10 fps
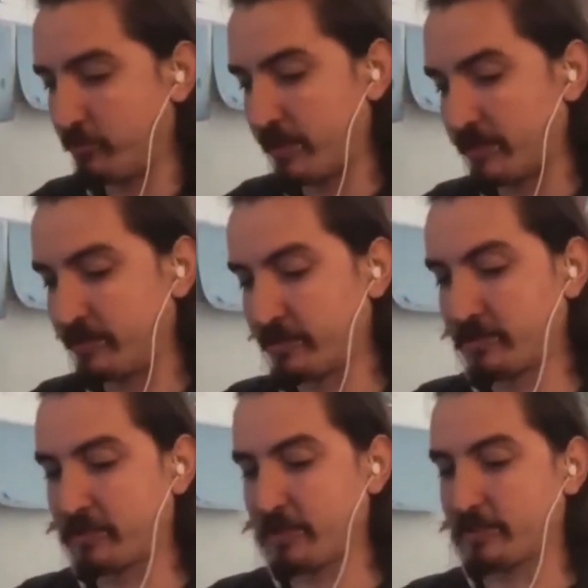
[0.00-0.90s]
kind of
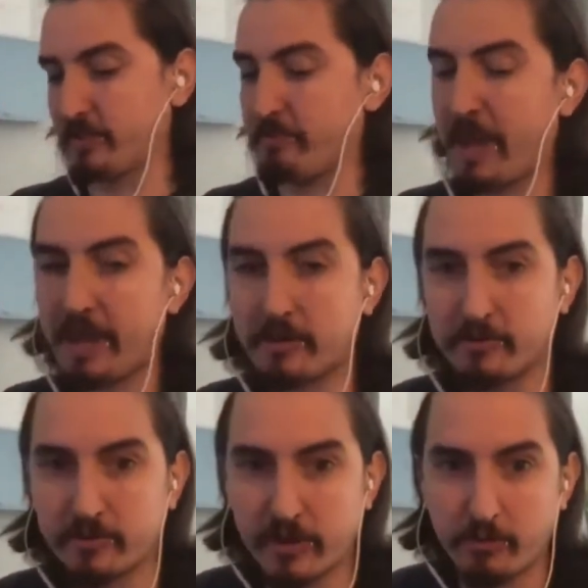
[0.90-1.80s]
discuss some
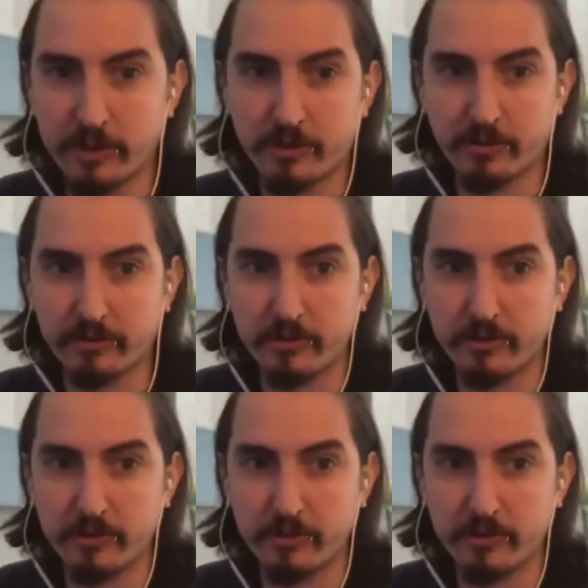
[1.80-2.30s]
patterns that we currently